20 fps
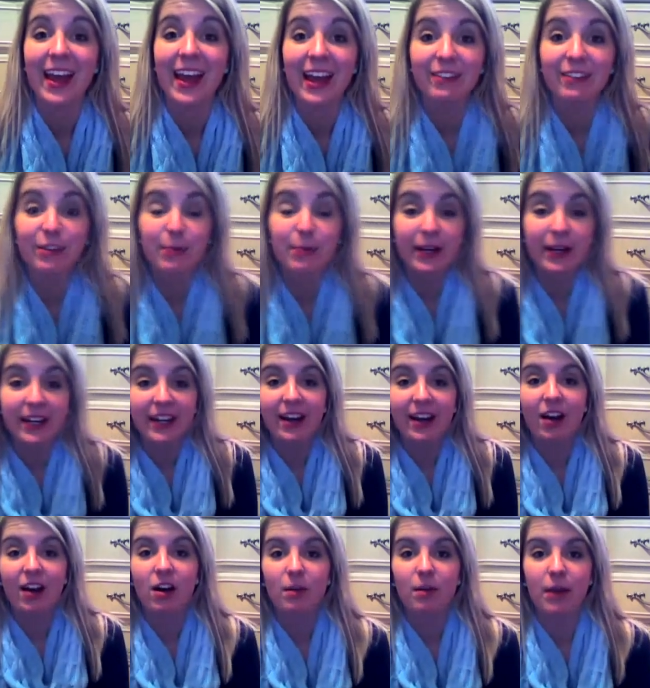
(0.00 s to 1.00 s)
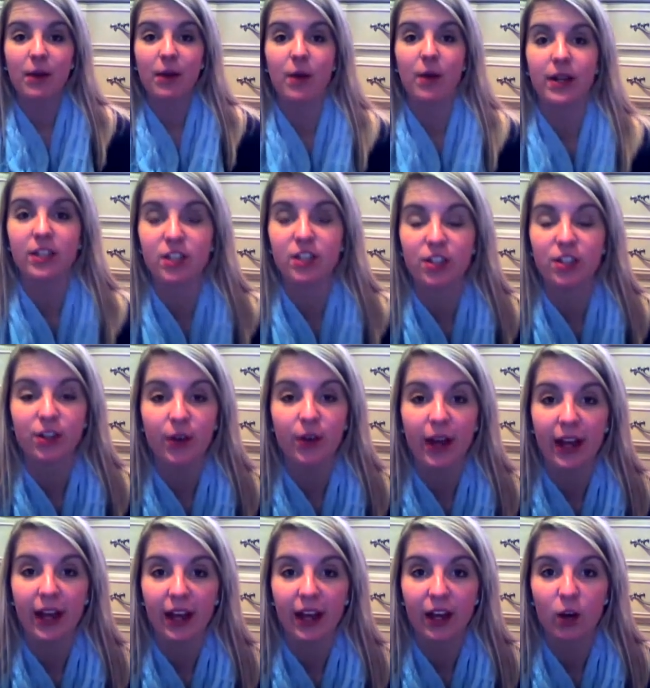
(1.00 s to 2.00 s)
Hey everybody, um, I wanted to do
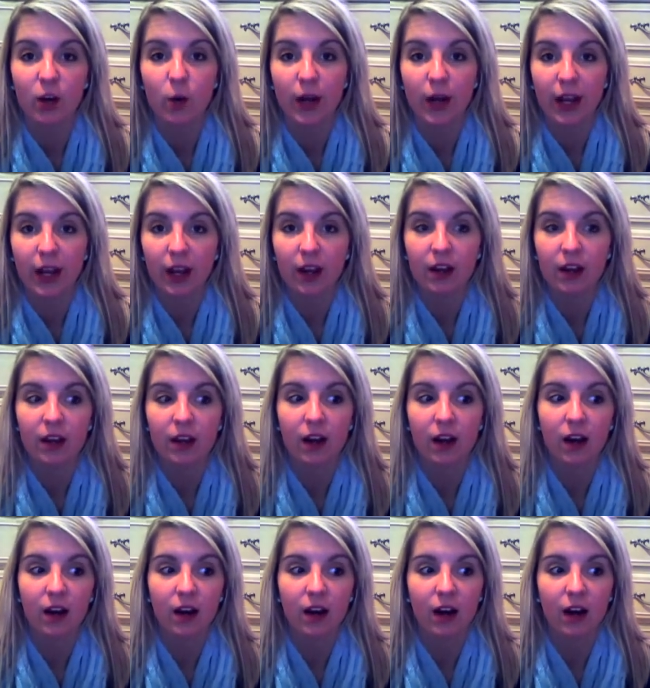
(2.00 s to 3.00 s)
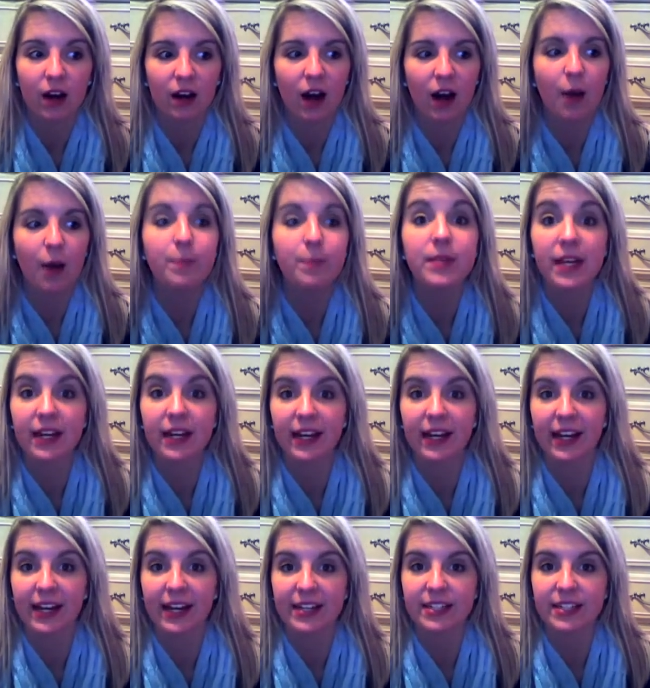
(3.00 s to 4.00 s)
a quick uh, update, I
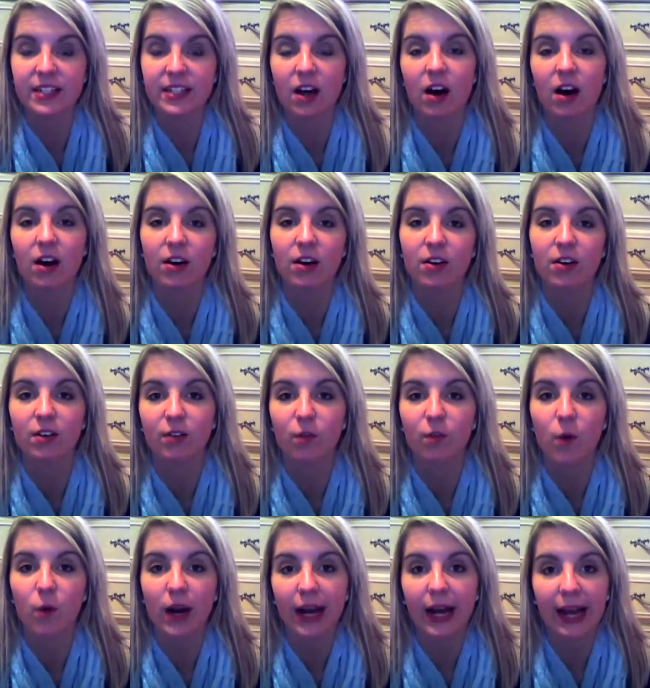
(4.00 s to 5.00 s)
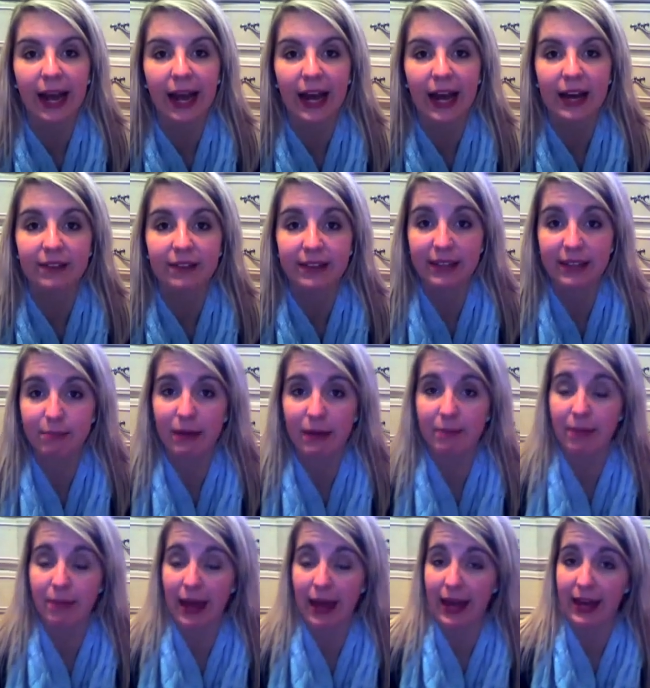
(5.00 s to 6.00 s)
guess, of what I have in my
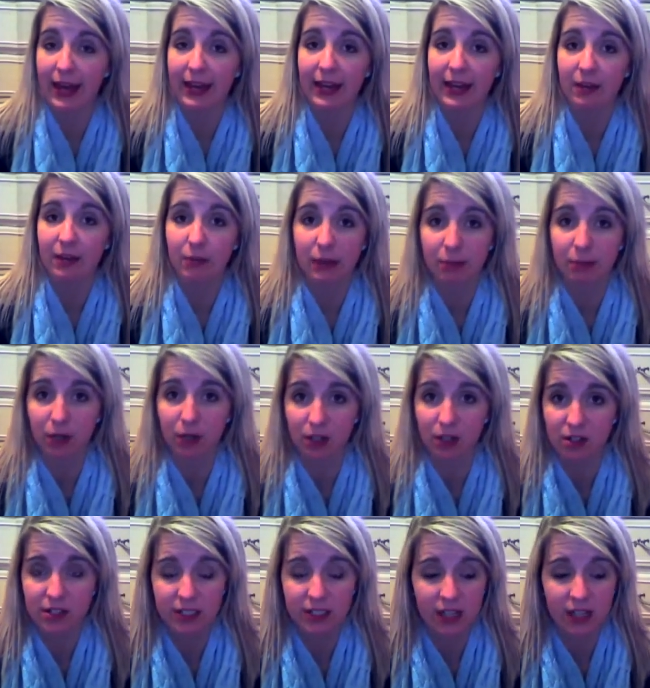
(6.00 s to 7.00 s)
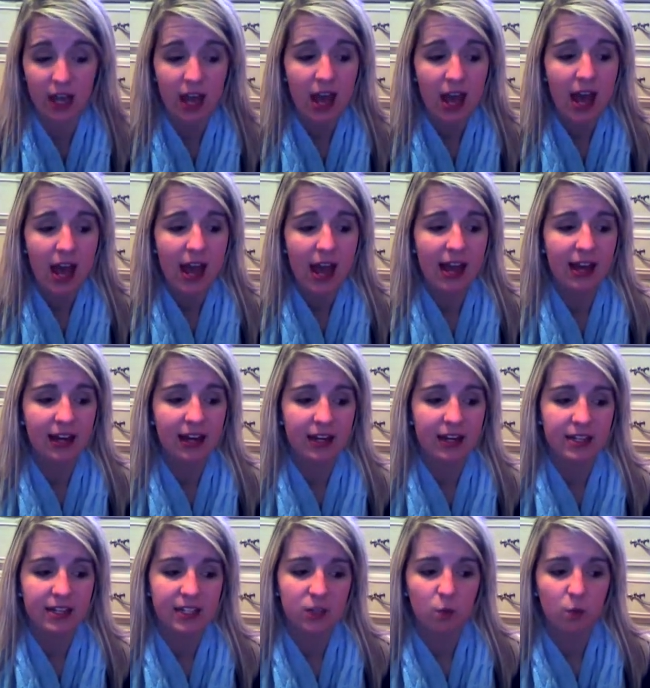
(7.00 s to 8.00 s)
bag and my purse. And I
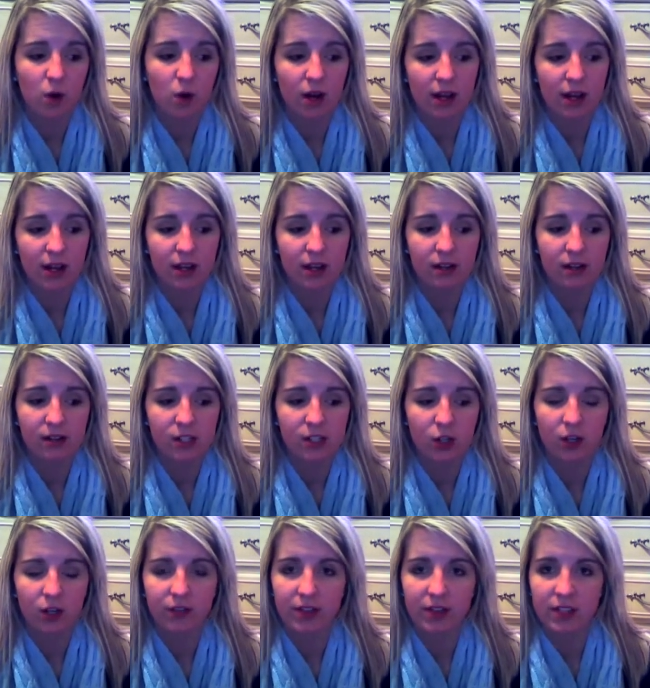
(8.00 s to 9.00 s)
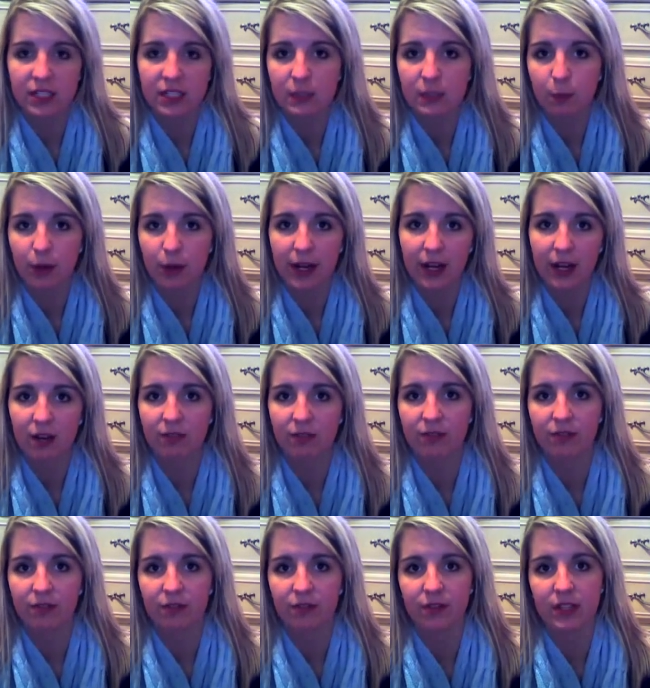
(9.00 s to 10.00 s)
did one sort of in the spring of
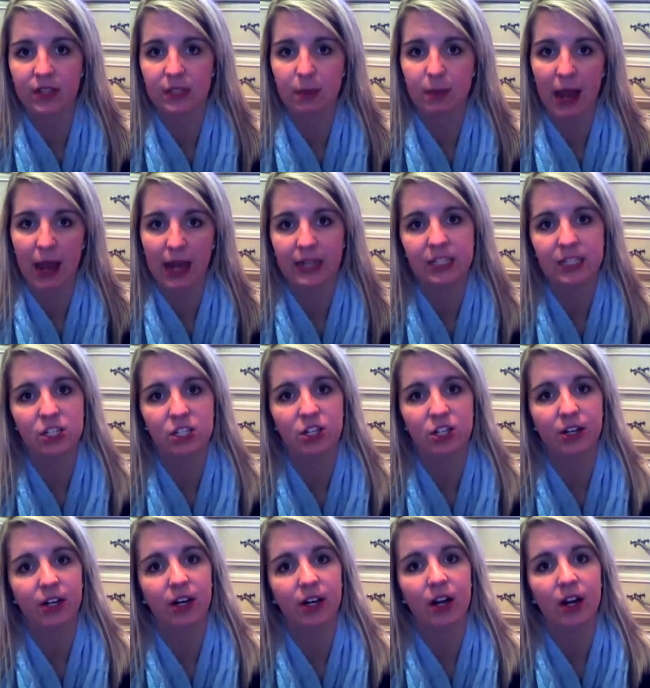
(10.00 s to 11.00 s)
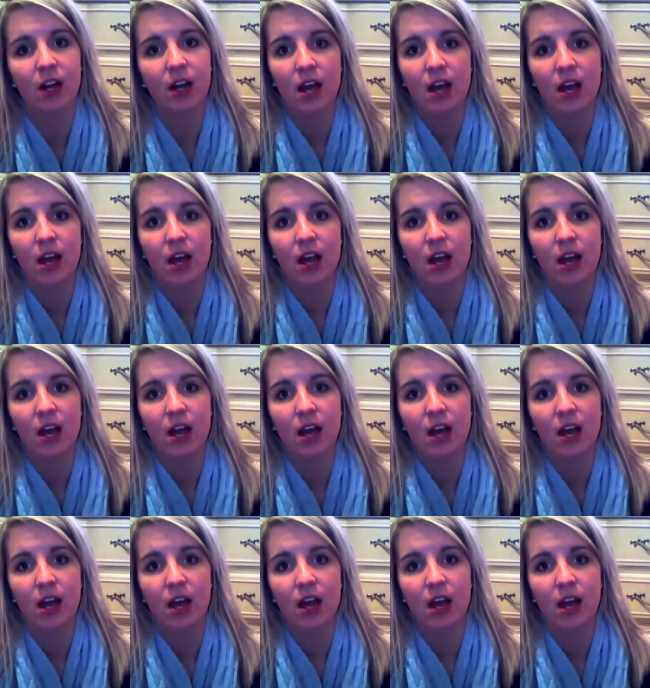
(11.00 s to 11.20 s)
this past year,